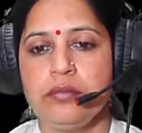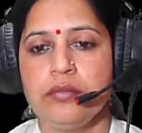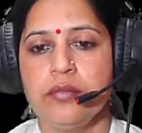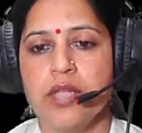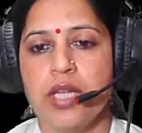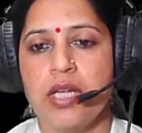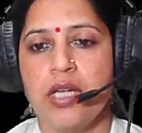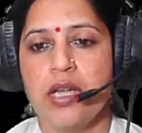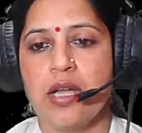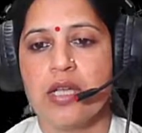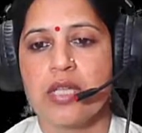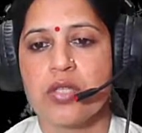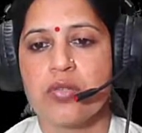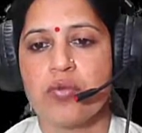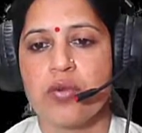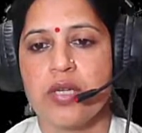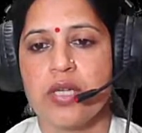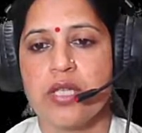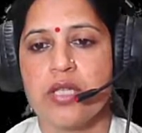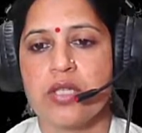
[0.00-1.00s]
and last
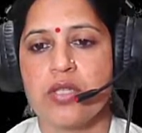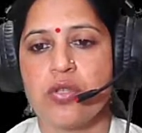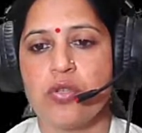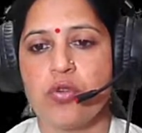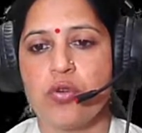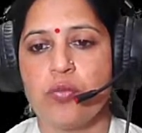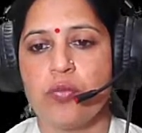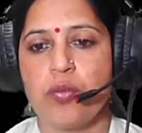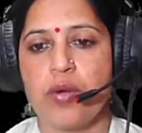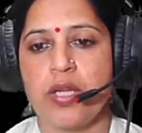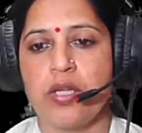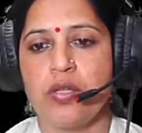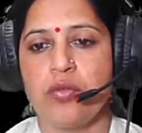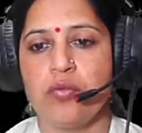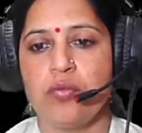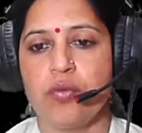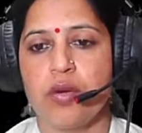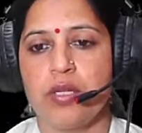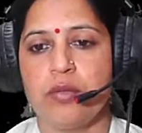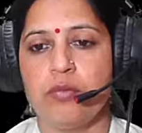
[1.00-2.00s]
one is
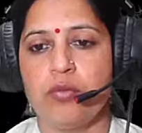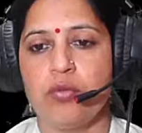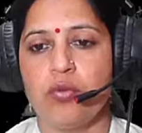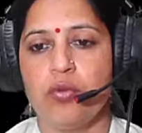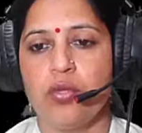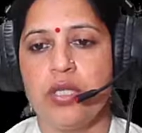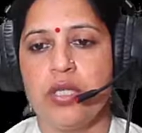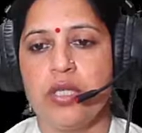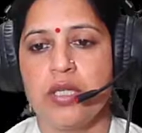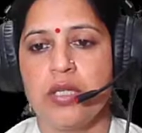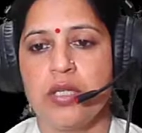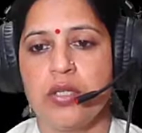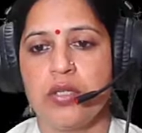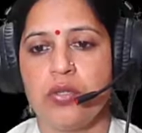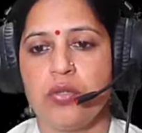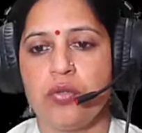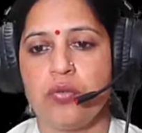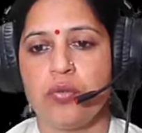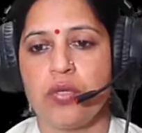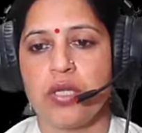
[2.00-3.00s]
0.1 mole
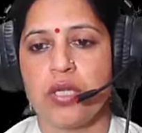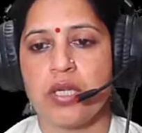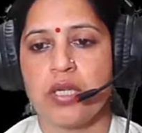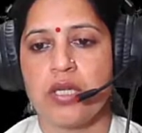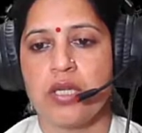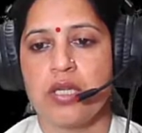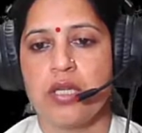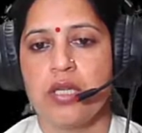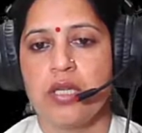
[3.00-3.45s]
here.